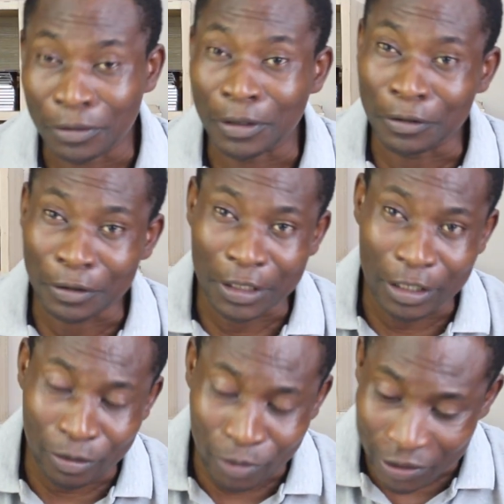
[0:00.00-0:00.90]
or
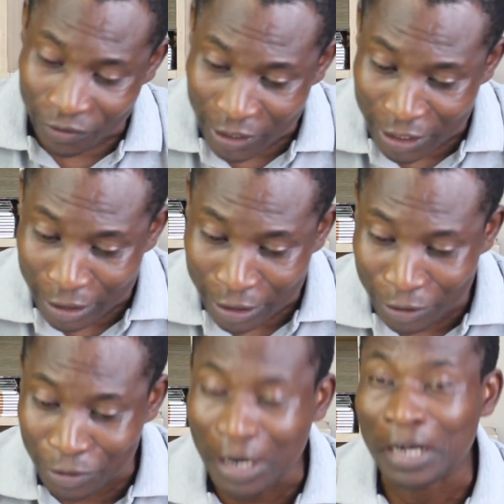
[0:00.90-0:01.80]
tell your boyfriend that
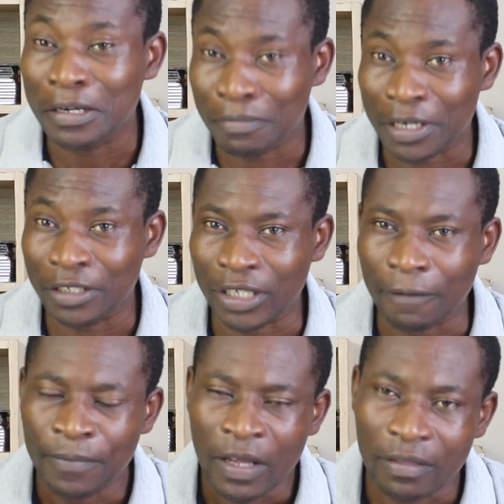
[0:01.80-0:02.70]
you are the manager.
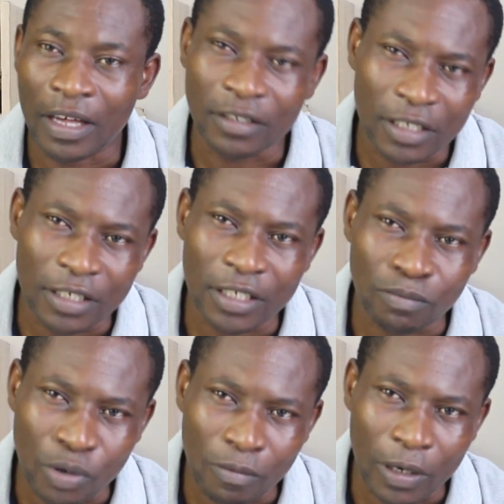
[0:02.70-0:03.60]
That is a
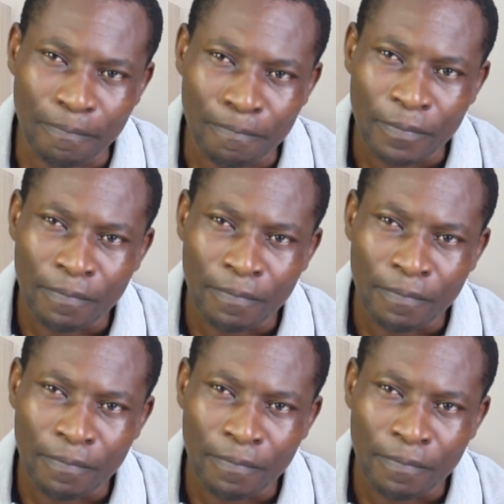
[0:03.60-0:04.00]
problem.